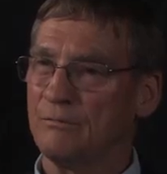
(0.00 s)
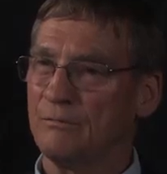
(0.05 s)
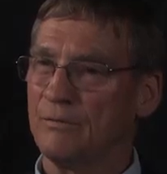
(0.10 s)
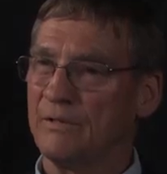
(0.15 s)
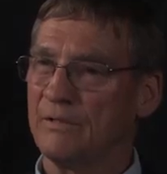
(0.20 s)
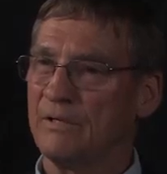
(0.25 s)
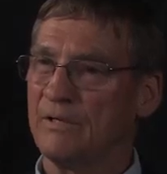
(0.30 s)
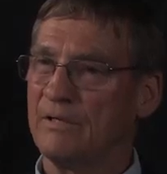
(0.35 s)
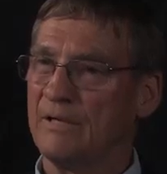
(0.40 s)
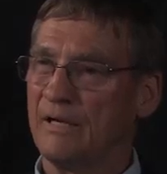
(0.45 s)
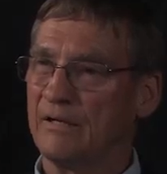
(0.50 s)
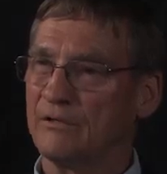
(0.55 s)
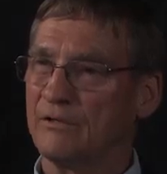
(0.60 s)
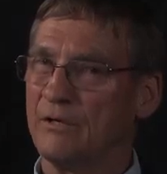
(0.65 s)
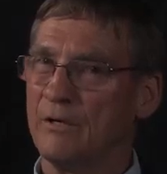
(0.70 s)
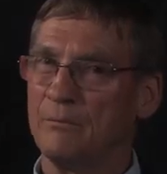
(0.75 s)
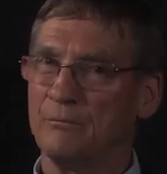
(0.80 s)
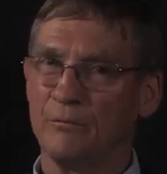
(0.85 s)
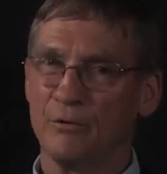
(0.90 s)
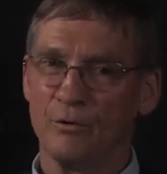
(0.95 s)
we did not
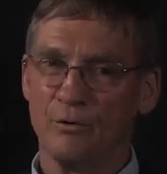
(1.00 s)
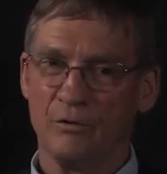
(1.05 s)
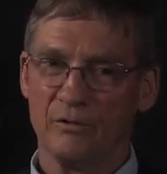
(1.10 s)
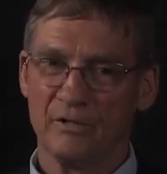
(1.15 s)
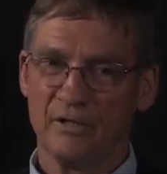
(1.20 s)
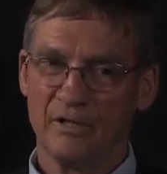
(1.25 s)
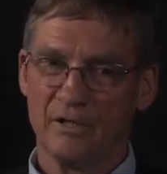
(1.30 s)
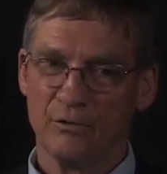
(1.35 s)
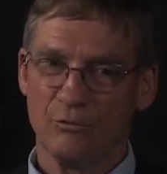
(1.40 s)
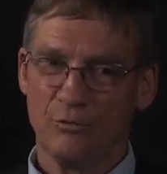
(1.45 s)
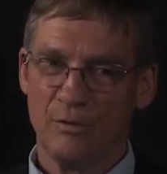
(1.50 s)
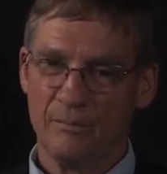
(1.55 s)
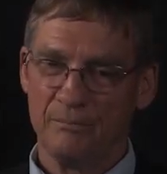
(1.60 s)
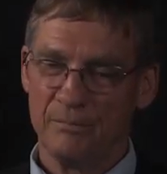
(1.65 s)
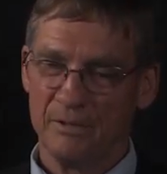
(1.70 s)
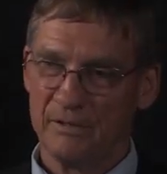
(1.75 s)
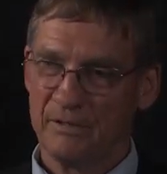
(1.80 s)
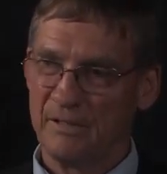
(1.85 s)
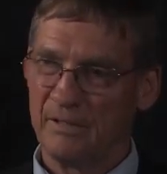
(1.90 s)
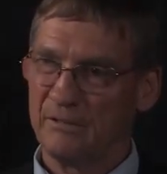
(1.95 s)
come with all the
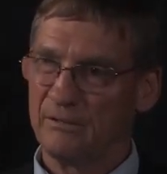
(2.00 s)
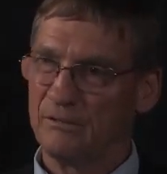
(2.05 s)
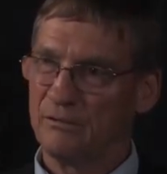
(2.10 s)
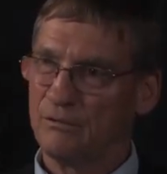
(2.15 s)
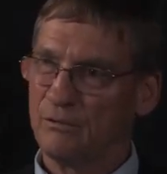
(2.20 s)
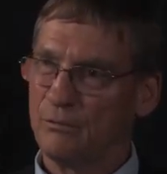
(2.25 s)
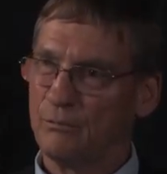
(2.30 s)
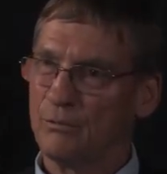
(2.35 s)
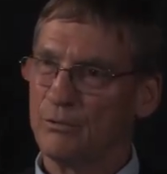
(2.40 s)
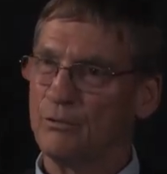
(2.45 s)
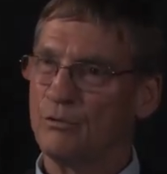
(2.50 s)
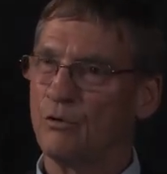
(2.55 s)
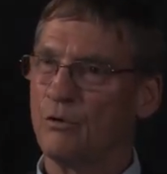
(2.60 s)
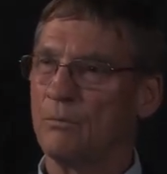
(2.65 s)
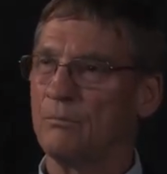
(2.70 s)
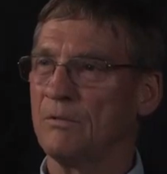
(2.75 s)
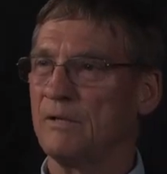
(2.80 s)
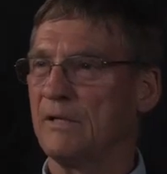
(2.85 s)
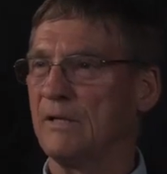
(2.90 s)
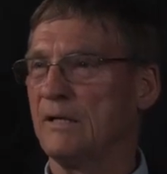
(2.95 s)
equipment that you would
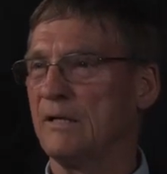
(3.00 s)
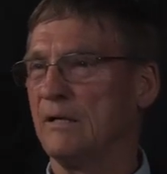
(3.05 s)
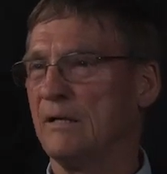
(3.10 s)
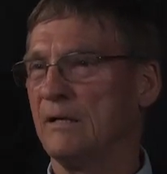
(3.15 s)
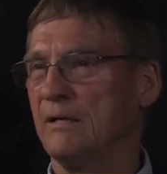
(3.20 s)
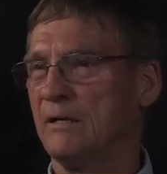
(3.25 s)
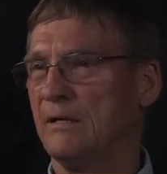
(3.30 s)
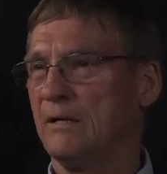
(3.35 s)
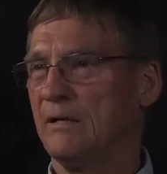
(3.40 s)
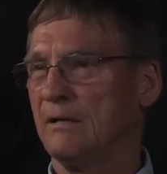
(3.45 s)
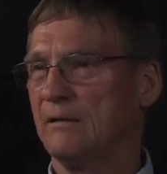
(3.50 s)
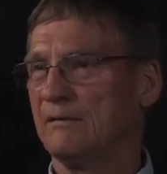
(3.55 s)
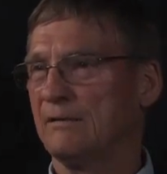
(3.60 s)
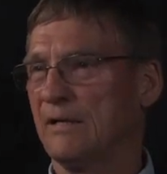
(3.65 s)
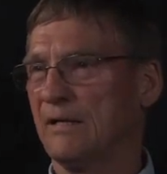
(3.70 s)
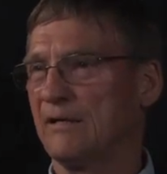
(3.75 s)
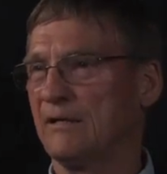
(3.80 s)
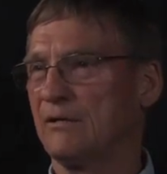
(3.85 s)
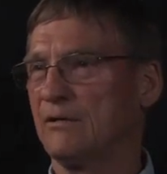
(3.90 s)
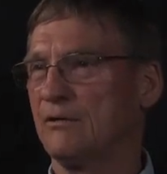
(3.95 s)
normally
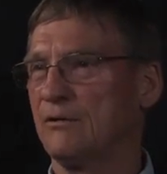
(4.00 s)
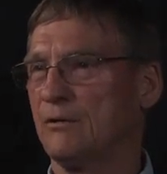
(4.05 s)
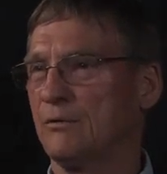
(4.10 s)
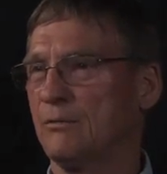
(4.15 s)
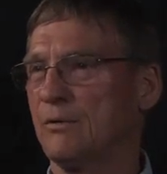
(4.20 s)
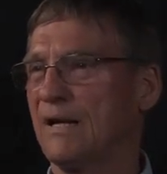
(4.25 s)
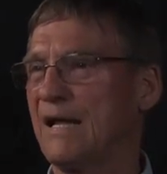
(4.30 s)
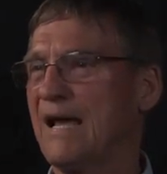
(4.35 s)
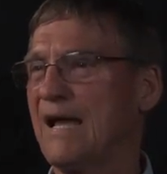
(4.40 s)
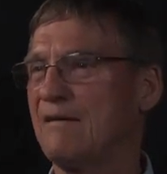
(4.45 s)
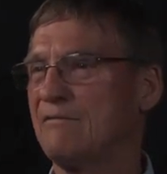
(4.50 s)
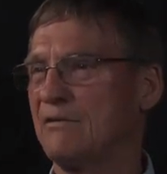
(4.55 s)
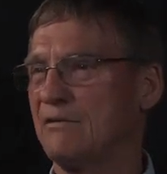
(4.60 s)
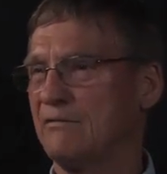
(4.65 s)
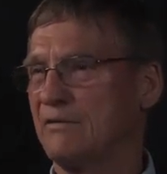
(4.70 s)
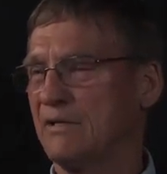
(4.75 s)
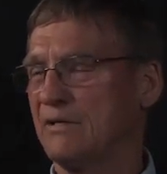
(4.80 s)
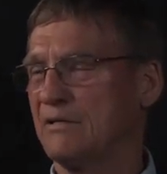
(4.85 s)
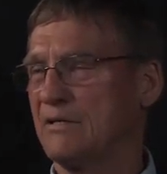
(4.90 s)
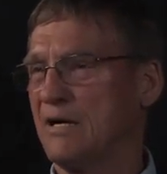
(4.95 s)
think you would have
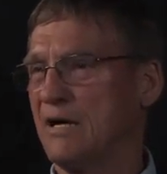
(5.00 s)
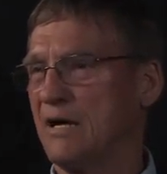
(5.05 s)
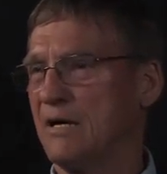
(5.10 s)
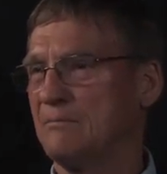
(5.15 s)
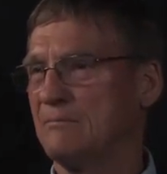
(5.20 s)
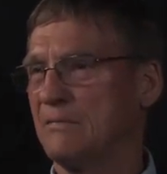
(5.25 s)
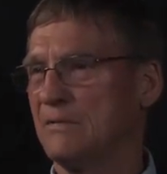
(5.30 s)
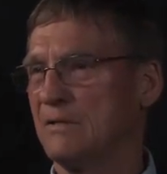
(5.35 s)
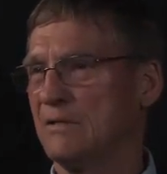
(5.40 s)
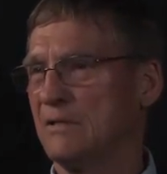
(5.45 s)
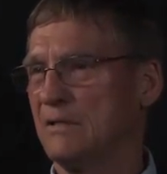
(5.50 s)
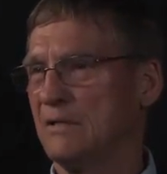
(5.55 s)
in Vietnam.